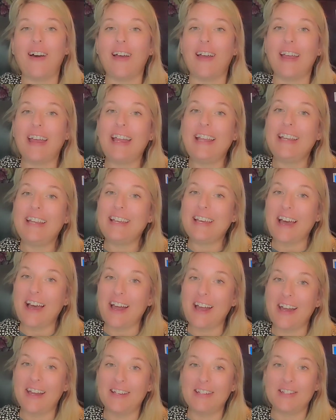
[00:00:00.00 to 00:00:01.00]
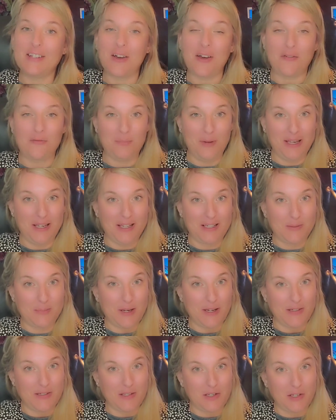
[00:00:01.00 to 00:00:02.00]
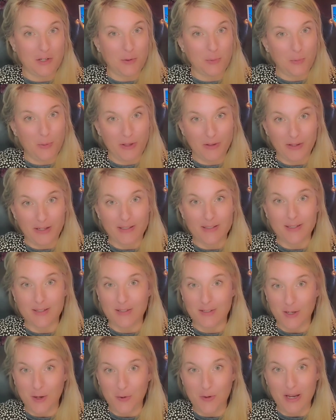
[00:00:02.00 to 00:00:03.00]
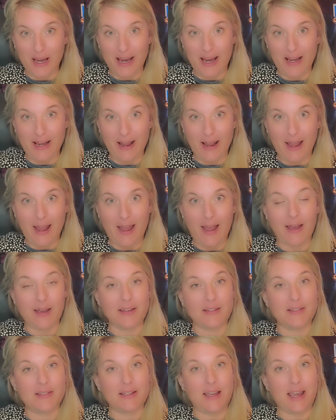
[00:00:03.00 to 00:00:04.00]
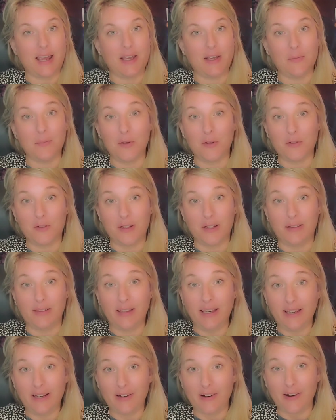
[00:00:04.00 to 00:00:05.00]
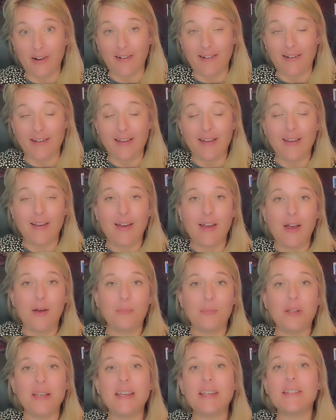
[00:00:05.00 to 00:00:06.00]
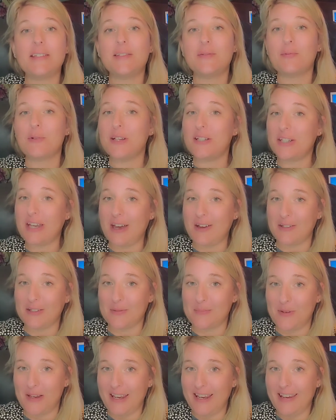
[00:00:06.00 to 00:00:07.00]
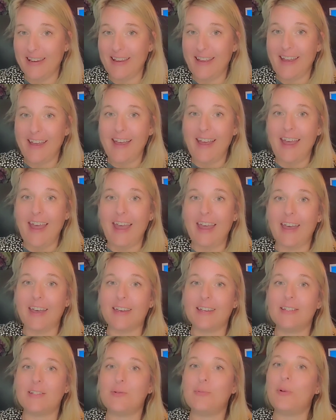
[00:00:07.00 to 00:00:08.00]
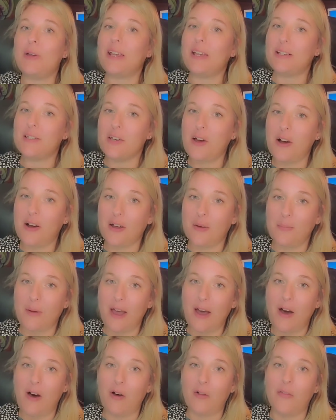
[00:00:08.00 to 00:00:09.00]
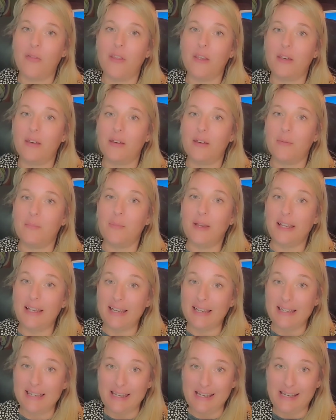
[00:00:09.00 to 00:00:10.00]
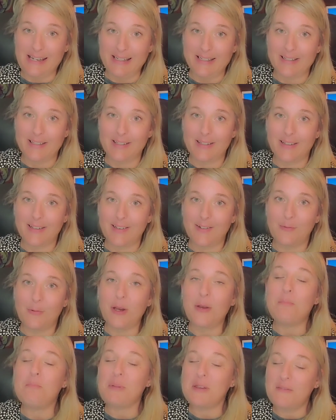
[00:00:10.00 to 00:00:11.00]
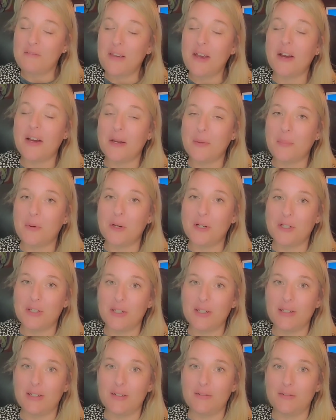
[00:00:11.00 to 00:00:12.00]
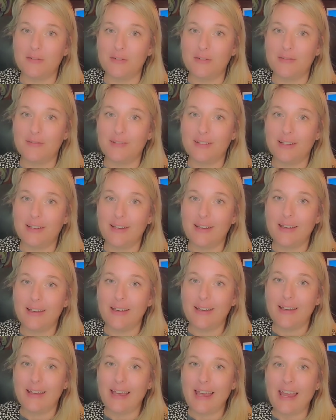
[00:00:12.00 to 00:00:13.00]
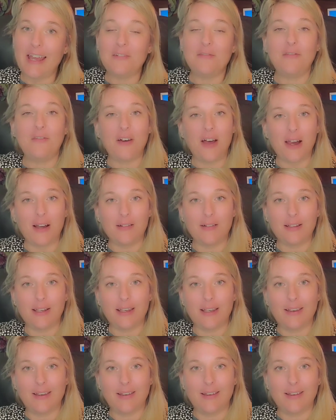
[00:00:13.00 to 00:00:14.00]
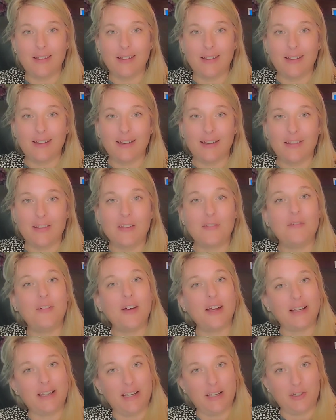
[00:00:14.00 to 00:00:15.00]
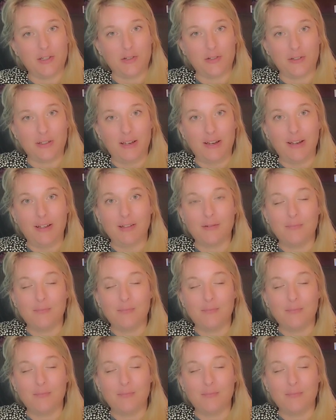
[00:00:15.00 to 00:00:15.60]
any kind of meeting space that you're willing to donate as a community leader, please reach out to me and we can talk about the meeting needs. We'd be very appreciative. And finally, the financial need.